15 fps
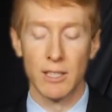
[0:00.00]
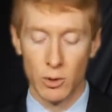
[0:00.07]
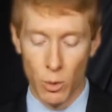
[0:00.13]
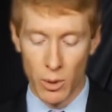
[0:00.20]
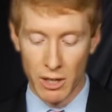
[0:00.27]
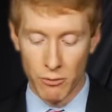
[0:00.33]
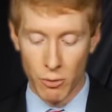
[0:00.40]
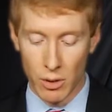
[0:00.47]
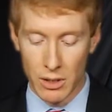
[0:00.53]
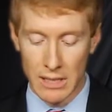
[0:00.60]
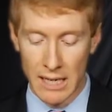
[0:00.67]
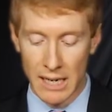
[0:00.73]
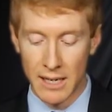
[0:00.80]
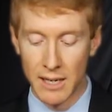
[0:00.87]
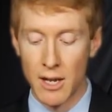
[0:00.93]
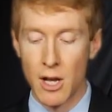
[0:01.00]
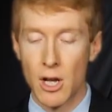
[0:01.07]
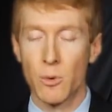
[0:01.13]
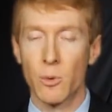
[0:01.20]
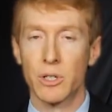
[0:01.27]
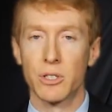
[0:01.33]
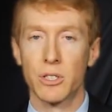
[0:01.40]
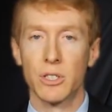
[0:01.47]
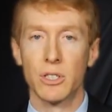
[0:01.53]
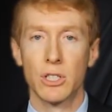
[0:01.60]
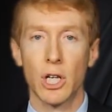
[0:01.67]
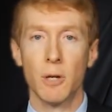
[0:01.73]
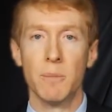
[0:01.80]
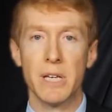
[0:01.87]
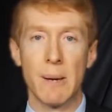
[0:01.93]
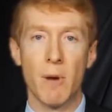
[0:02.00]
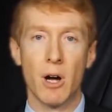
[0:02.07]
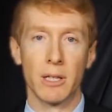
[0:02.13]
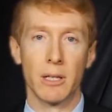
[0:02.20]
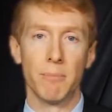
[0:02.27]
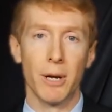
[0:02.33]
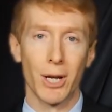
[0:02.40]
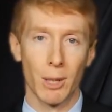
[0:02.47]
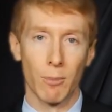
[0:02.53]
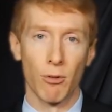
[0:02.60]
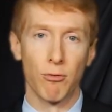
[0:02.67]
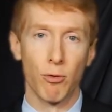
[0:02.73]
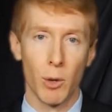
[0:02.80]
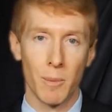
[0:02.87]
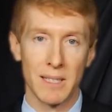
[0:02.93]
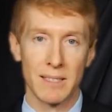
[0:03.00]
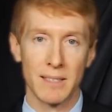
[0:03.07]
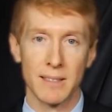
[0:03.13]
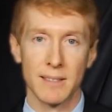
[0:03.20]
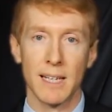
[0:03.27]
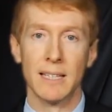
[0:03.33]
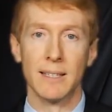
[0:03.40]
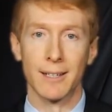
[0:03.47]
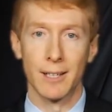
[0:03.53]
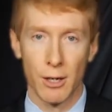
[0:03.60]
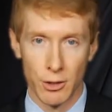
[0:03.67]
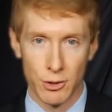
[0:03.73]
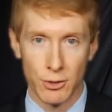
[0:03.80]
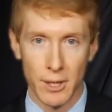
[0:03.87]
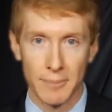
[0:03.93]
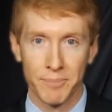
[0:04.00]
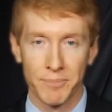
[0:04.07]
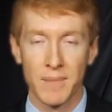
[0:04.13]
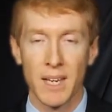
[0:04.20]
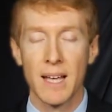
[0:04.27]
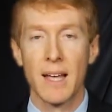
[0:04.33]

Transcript: in 2014, which should still be among the better performances in the country.